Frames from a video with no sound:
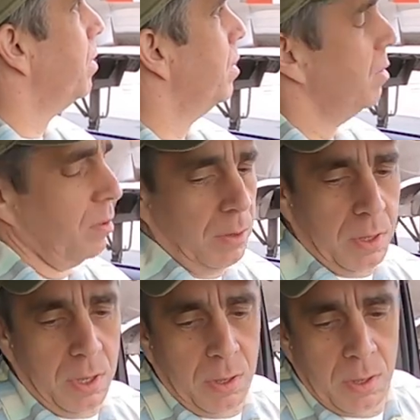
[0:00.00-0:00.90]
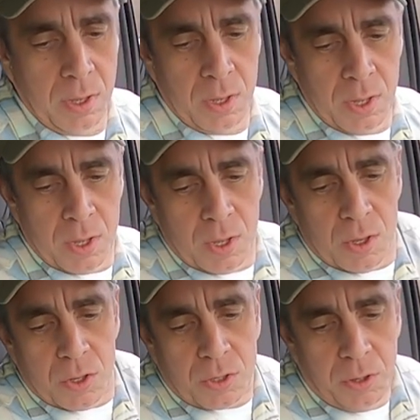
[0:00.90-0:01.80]
plenty. Okay.
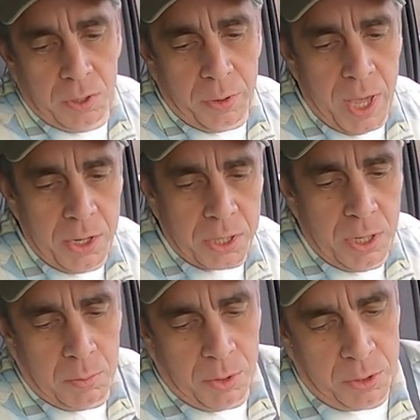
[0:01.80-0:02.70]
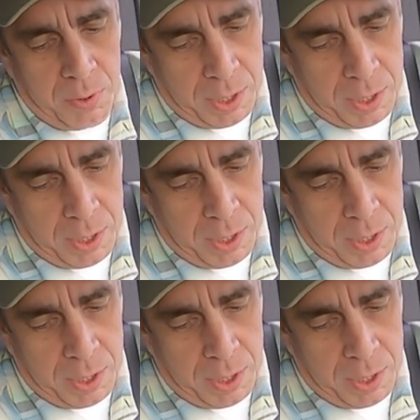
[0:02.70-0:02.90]
So the location number is